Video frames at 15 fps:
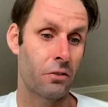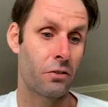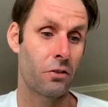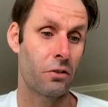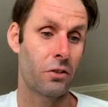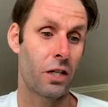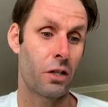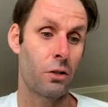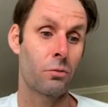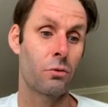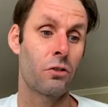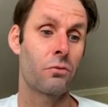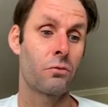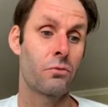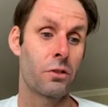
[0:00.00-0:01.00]
So now it
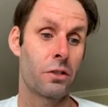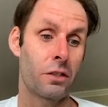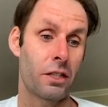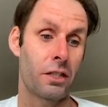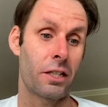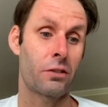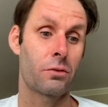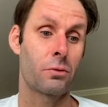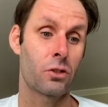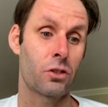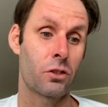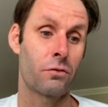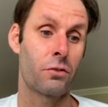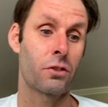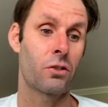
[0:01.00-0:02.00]
was like
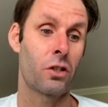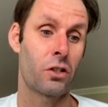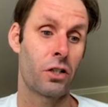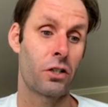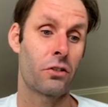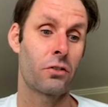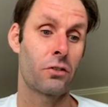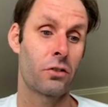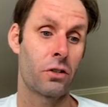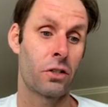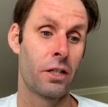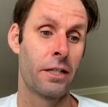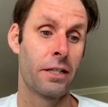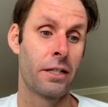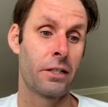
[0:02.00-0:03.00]
crucial for Donna to
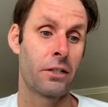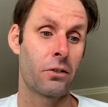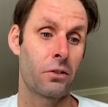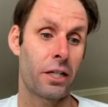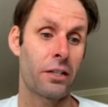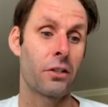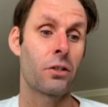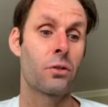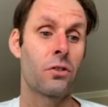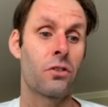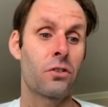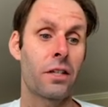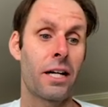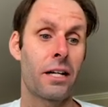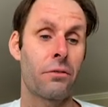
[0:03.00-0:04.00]
get a good
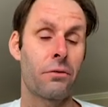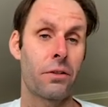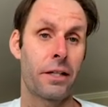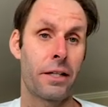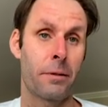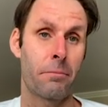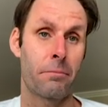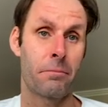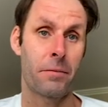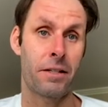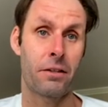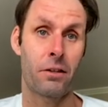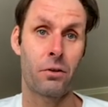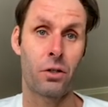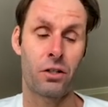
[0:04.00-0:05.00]
start
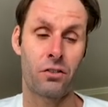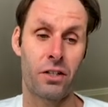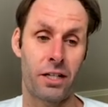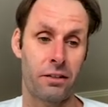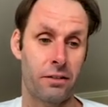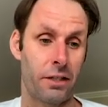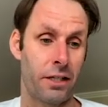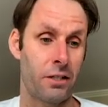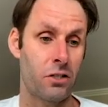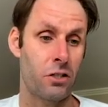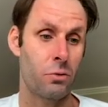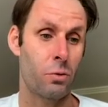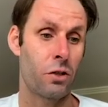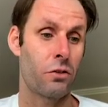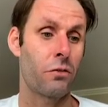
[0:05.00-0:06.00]
at the third set. And
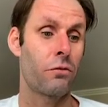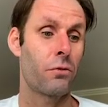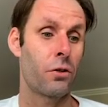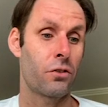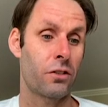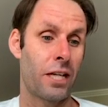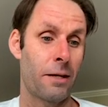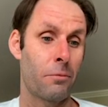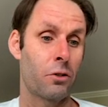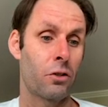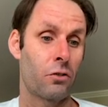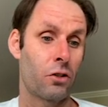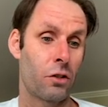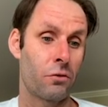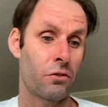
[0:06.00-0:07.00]
she won the first game on
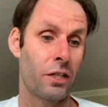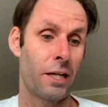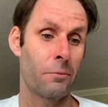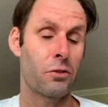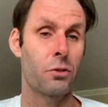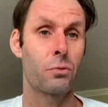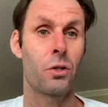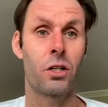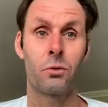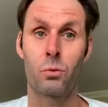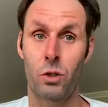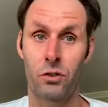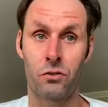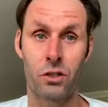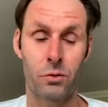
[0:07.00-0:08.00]
a service game. She won
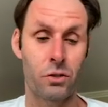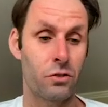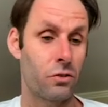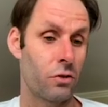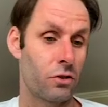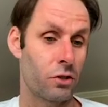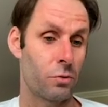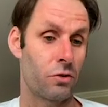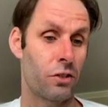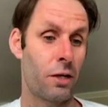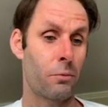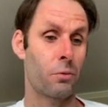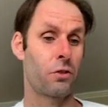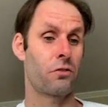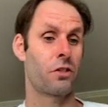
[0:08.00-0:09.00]
1-0, so she was
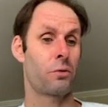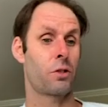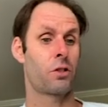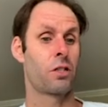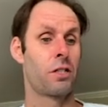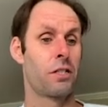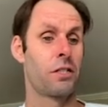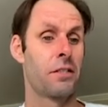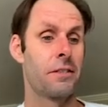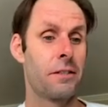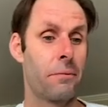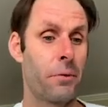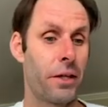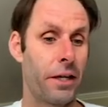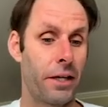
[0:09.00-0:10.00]
up 1-0.
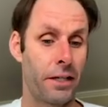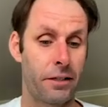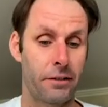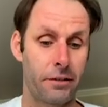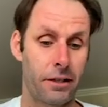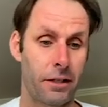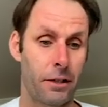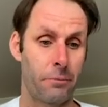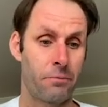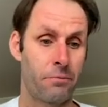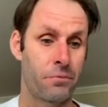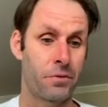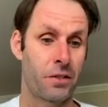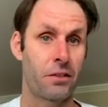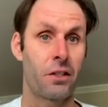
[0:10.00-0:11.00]
And
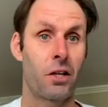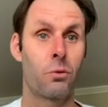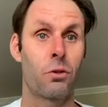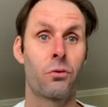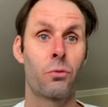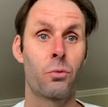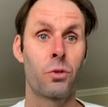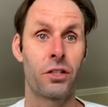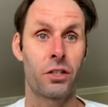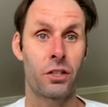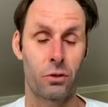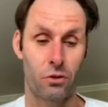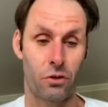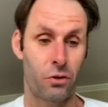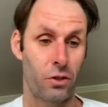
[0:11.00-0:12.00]
now a really
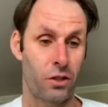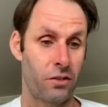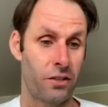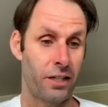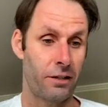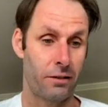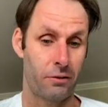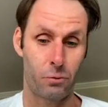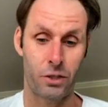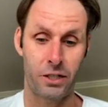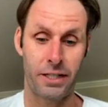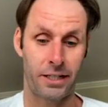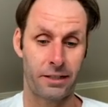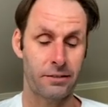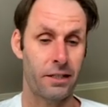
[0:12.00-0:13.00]
close third set and
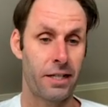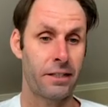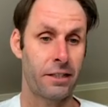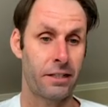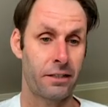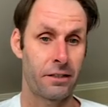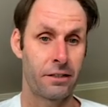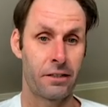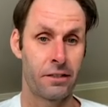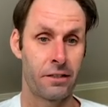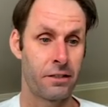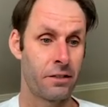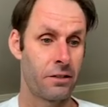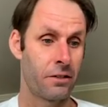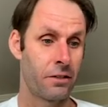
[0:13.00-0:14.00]
really exciting
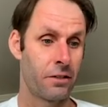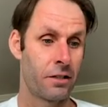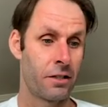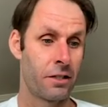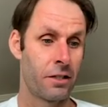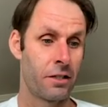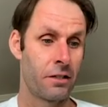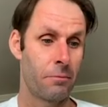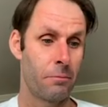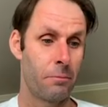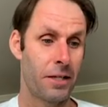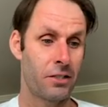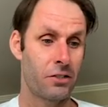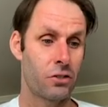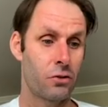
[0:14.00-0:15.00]

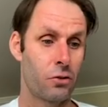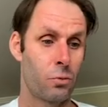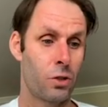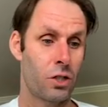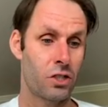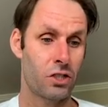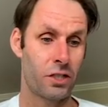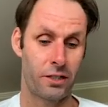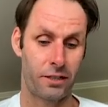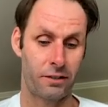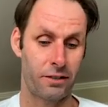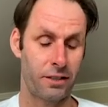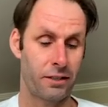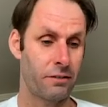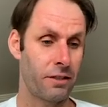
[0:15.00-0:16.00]
match to watch, an
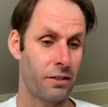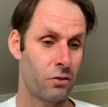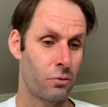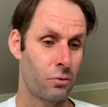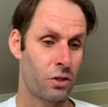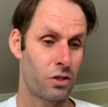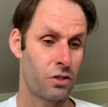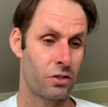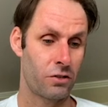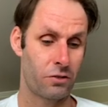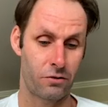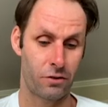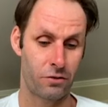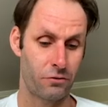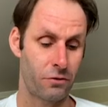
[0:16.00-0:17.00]
exciting set to watch
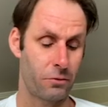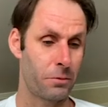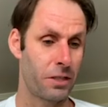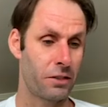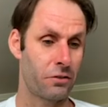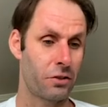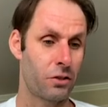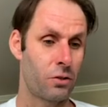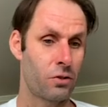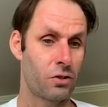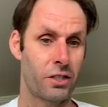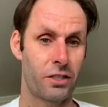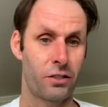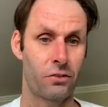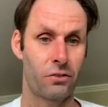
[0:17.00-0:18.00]
for me as a coach
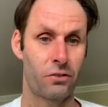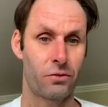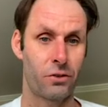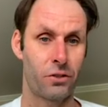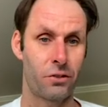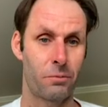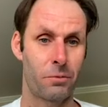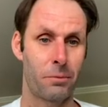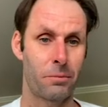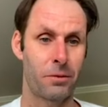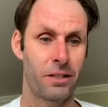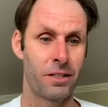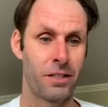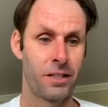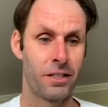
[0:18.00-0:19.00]
and also for all the
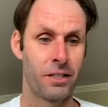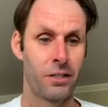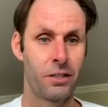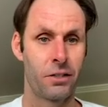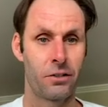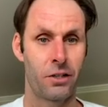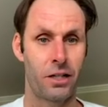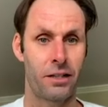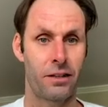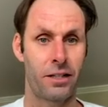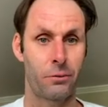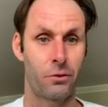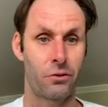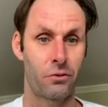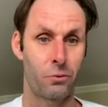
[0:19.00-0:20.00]
people. I
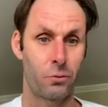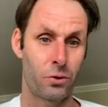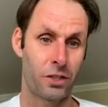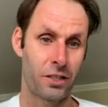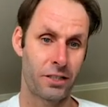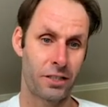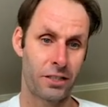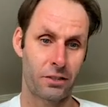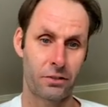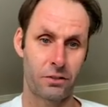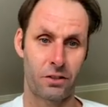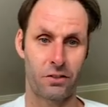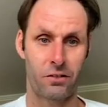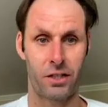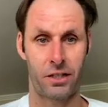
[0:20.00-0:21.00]
think it was a really
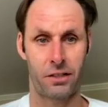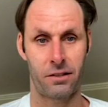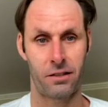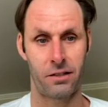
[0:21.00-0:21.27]
good set.